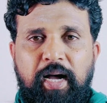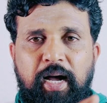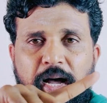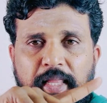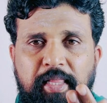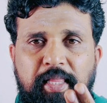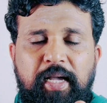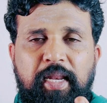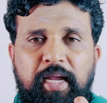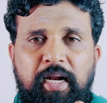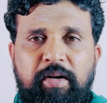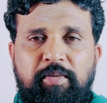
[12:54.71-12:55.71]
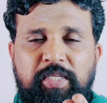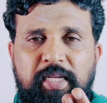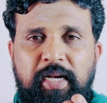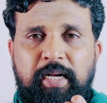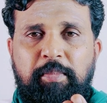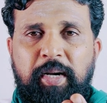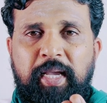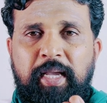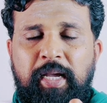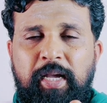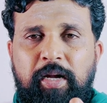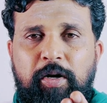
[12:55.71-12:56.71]
Aditha Karikalan was killed by
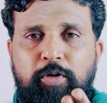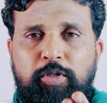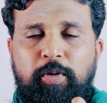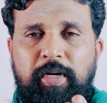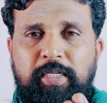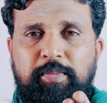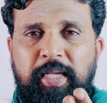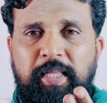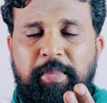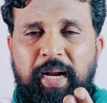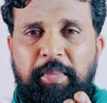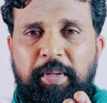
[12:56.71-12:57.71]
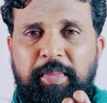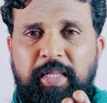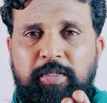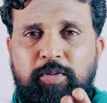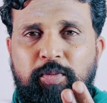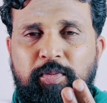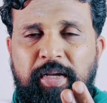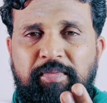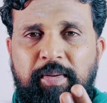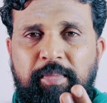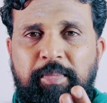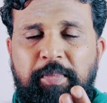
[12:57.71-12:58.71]
close quarters by the Brahmin brothers who were
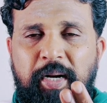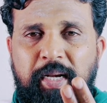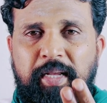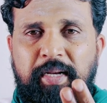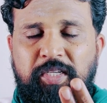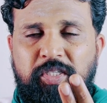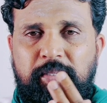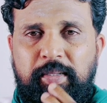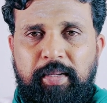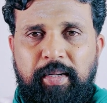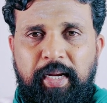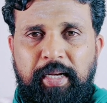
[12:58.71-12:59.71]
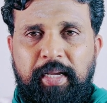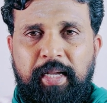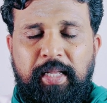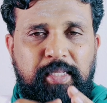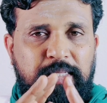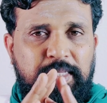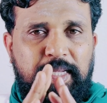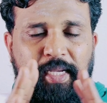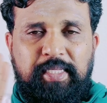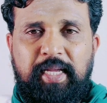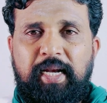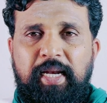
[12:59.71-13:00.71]
from Pandya region, right? This is
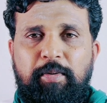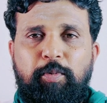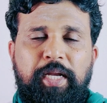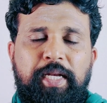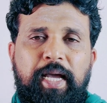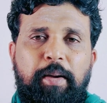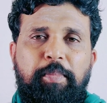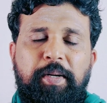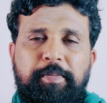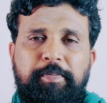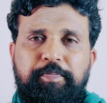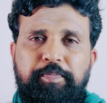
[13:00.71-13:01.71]
exactly why it happened.